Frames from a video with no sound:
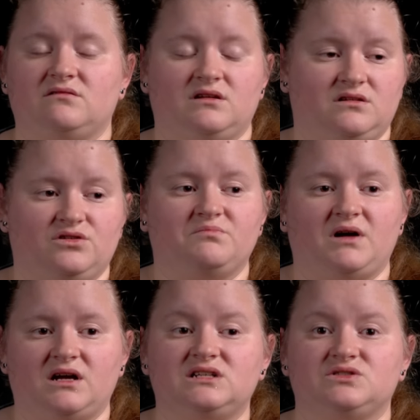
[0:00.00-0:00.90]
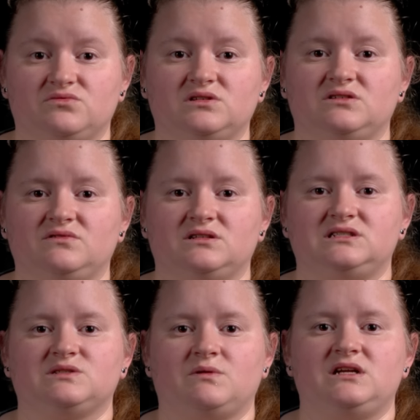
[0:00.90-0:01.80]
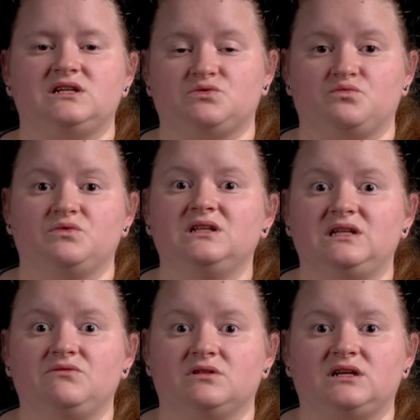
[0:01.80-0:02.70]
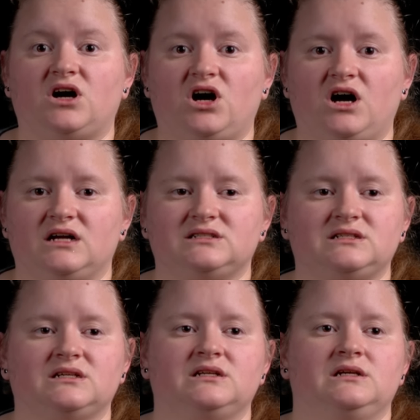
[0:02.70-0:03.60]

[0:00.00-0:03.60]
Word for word: Like, your body's really, really sweaty. It's really, really hot.